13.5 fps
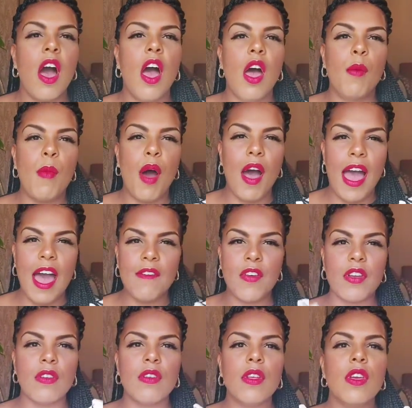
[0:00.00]
I
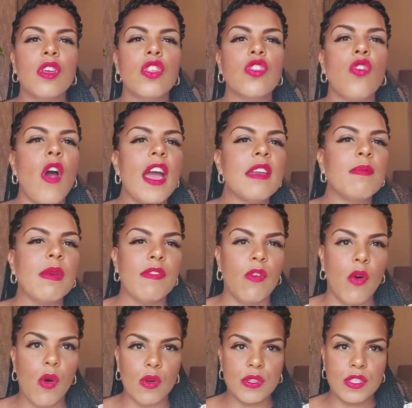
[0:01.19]
haven't tried
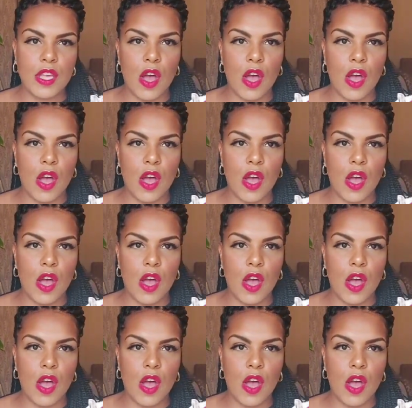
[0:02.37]
before.